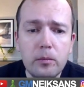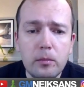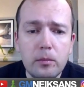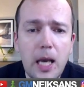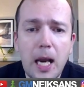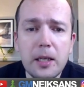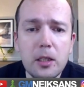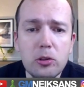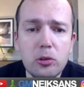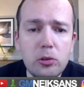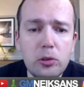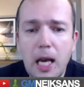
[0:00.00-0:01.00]
Knight
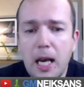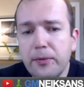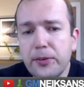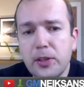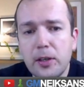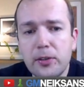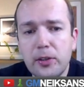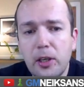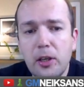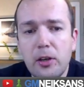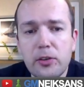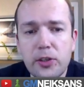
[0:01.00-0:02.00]
e2, knight f6
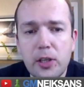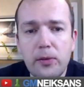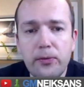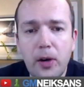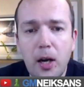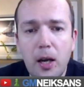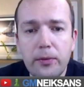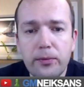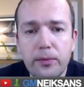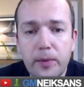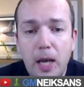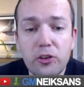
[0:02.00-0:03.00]
here, c5,
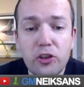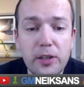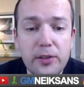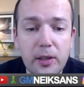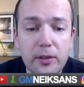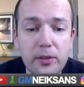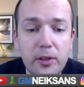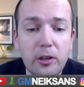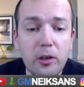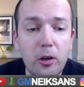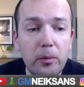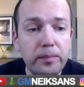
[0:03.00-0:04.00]
and g6. There you
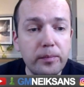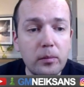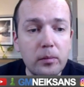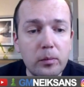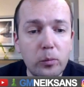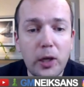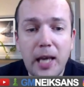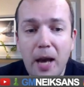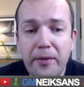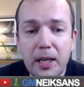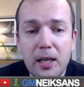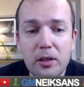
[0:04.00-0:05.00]
go. We have
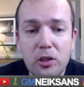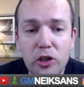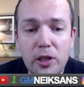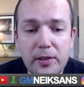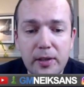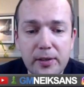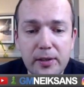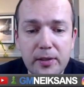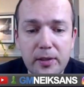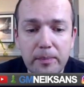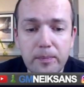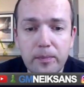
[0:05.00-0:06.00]
again the g6
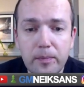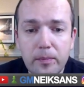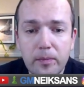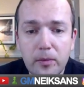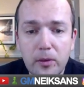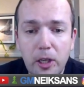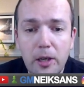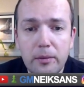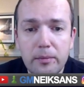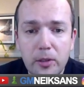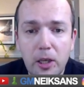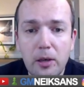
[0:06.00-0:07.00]
system. Here,
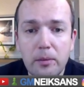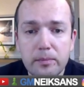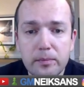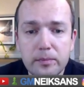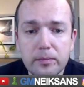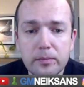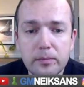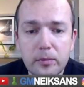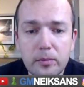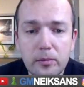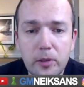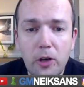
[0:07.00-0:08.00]
here,
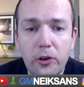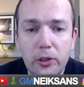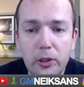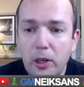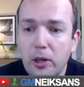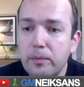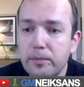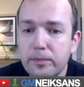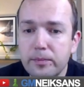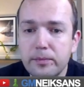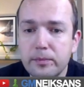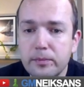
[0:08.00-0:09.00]
here, here,
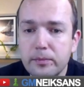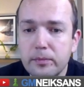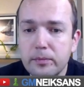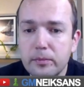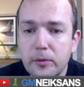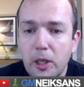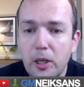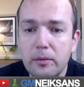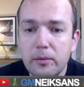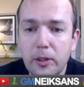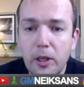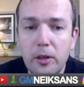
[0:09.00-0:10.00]
here,
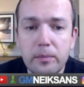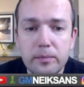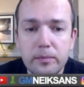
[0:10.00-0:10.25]
here.